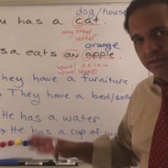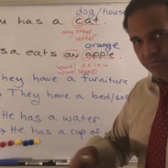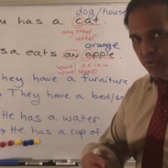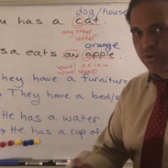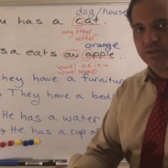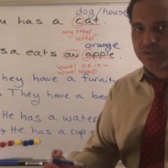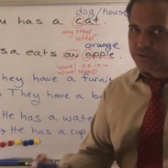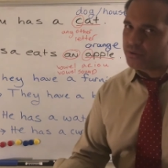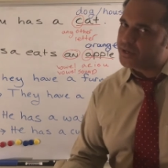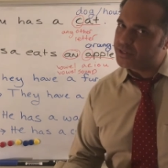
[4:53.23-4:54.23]
of course, is
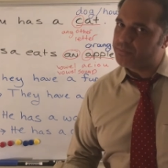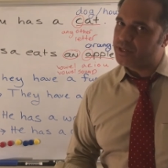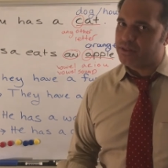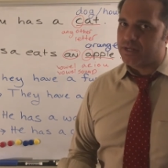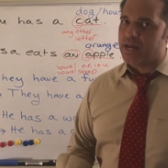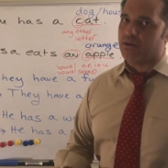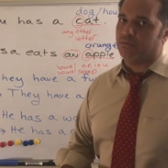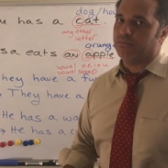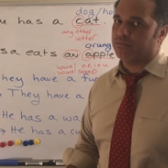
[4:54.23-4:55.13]
going to be the noun.